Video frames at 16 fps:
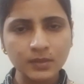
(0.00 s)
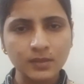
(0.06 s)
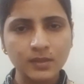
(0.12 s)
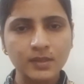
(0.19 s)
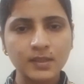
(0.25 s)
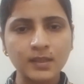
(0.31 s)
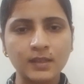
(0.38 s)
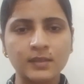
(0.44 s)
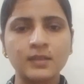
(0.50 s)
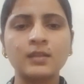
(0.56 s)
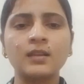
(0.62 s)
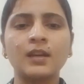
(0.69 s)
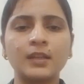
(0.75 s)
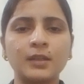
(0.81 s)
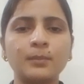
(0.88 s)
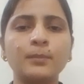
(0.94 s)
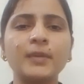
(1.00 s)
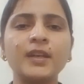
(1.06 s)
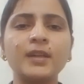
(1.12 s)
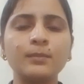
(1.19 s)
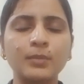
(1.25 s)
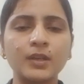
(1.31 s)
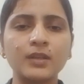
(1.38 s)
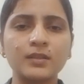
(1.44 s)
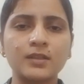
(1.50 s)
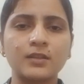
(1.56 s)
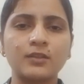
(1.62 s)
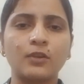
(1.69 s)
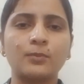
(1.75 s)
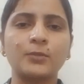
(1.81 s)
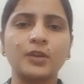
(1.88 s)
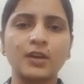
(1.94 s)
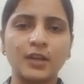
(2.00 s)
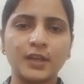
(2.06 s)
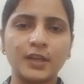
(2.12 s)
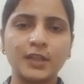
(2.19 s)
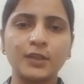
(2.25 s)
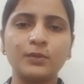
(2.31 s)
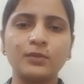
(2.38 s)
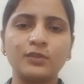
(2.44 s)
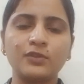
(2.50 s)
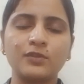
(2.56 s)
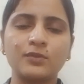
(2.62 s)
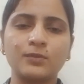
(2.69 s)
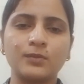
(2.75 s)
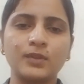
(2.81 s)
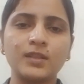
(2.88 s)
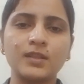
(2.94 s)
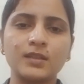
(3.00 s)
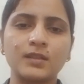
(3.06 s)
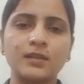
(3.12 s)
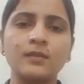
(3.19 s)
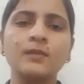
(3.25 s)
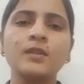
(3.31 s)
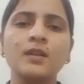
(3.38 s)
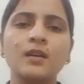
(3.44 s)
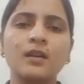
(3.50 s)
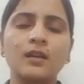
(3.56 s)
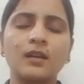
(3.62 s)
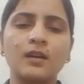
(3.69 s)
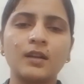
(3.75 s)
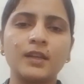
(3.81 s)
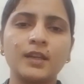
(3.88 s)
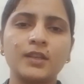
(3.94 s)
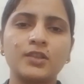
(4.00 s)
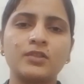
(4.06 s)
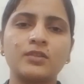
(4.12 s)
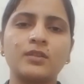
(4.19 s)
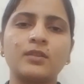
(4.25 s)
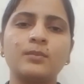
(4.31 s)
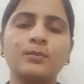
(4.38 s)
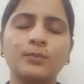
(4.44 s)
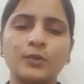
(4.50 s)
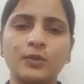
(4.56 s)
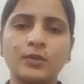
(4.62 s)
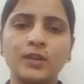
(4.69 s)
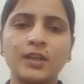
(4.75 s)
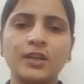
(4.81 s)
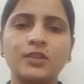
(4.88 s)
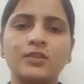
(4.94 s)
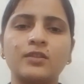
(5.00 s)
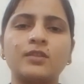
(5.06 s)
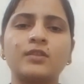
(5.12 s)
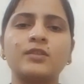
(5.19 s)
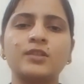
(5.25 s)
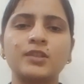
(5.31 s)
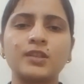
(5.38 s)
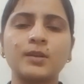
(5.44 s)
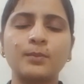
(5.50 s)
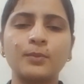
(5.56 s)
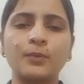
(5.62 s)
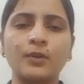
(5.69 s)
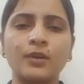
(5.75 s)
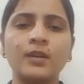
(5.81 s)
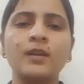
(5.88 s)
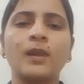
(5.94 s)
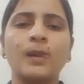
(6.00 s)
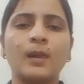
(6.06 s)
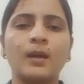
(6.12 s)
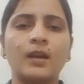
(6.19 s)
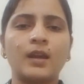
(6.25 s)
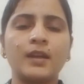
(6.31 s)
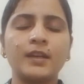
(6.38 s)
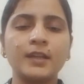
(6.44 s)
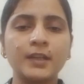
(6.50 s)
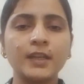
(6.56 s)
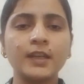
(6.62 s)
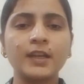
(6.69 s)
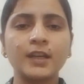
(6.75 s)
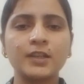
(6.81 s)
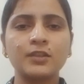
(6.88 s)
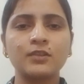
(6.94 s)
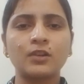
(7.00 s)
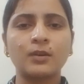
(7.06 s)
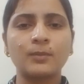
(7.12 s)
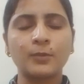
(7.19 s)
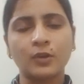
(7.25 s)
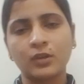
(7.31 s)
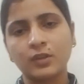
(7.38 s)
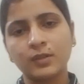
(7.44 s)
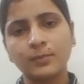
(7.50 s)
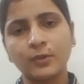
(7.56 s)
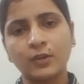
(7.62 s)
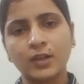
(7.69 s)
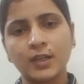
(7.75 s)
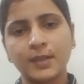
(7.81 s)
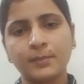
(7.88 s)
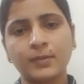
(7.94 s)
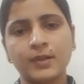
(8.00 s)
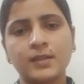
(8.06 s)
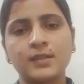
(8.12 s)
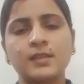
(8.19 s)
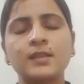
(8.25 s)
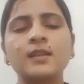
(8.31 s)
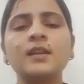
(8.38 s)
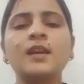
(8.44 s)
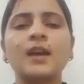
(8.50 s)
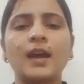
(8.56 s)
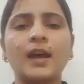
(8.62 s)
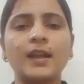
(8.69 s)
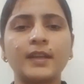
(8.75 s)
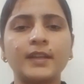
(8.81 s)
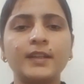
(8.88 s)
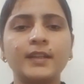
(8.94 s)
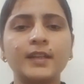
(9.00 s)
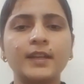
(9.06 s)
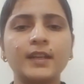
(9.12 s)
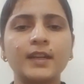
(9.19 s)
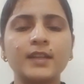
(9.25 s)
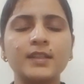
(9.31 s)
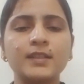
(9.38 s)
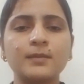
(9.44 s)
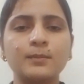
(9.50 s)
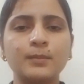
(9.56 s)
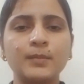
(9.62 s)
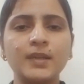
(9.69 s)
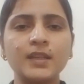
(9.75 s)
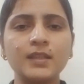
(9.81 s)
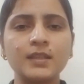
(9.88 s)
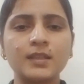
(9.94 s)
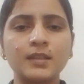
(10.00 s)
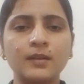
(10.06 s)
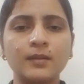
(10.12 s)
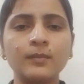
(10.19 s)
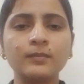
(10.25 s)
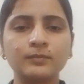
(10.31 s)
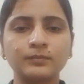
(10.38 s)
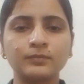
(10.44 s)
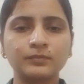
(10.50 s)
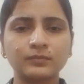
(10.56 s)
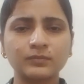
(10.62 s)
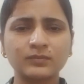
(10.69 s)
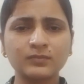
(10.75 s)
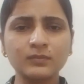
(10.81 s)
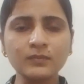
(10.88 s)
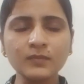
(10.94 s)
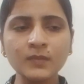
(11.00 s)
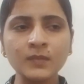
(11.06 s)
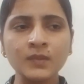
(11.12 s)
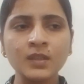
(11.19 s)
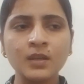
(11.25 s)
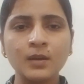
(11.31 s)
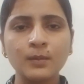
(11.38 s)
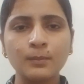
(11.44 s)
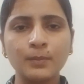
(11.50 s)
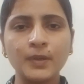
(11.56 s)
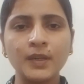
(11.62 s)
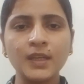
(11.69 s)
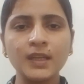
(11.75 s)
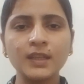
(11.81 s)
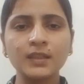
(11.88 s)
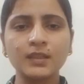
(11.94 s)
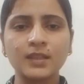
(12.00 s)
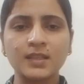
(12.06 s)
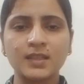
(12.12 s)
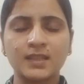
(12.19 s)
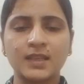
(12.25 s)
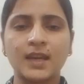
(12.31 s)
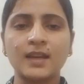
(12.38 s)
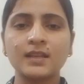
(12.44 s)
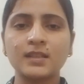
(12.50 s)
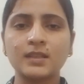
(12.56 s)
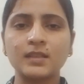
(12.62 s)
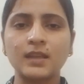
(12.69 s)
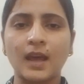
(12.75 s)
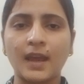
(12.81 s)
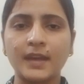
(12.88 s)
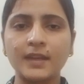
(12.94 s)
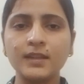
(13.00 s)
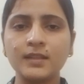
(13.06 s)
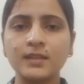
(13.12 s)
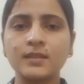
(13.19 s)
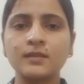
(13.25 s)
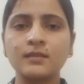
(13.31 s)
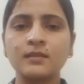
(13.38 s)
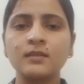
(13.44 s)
cells, and the main function of the connective tissue is the connection, protection, support and integration of all the body parts. And integration means the filling the sacs likes